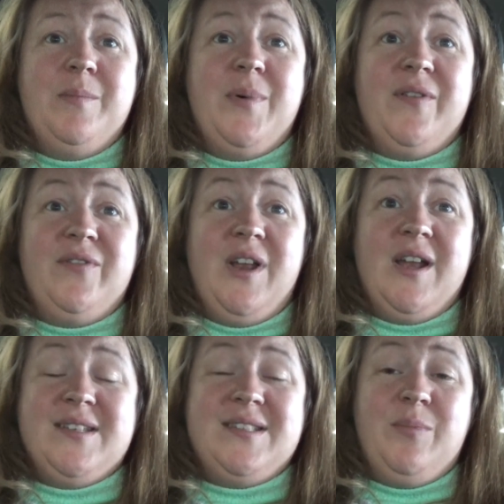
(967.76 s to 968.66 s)
But
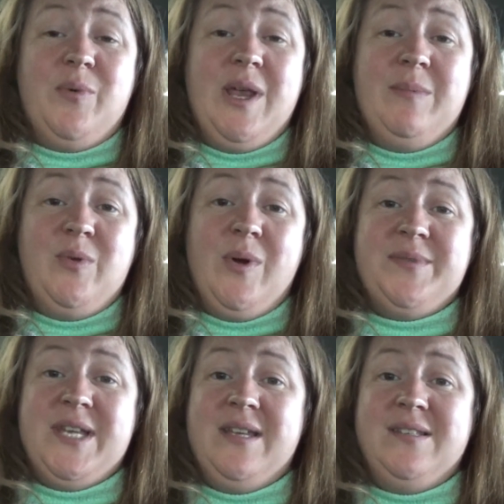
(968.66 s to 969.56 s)
like I said, we'll keep you
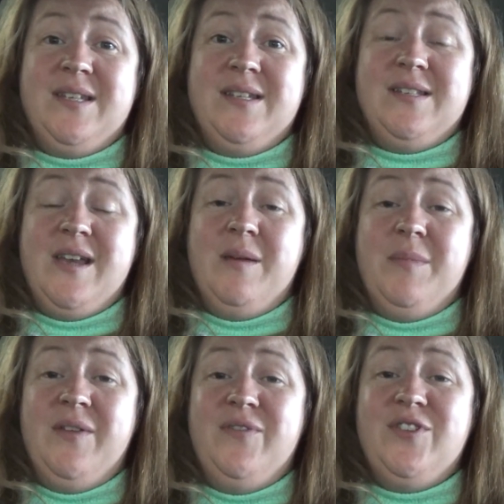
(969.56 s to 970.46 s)
updated.
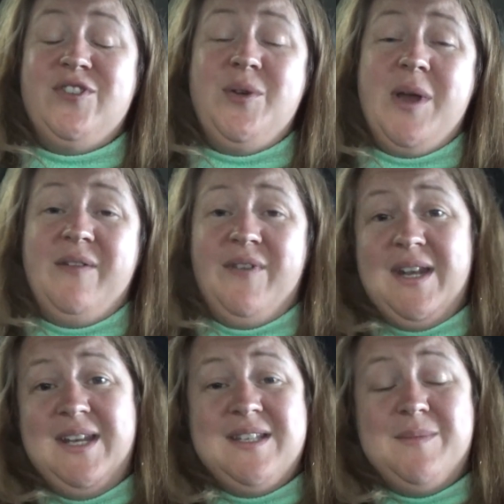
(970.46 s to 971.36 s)
If you do have
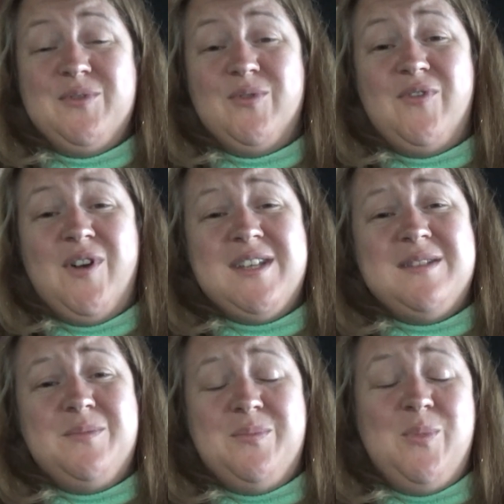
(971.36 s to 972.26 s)
any tips or
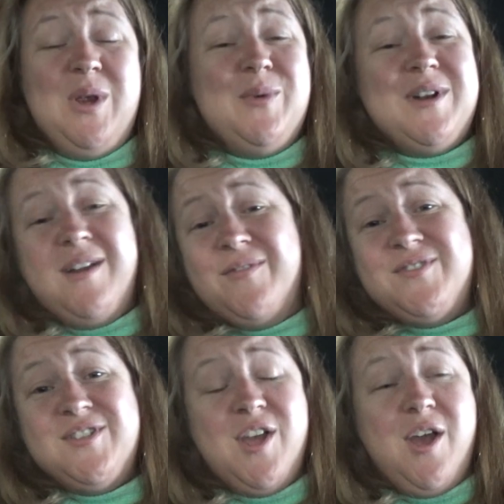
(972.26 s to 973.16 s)
advice, we would love
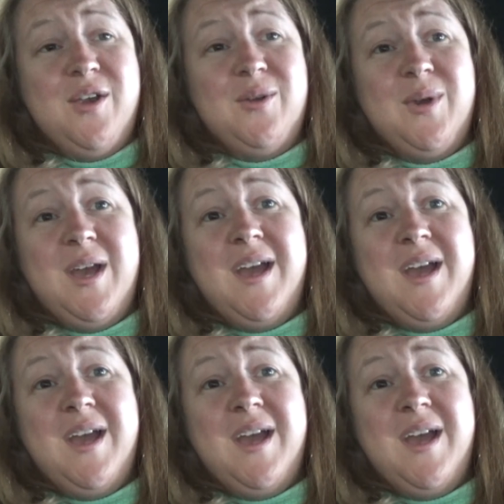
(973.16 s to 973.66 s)
to know.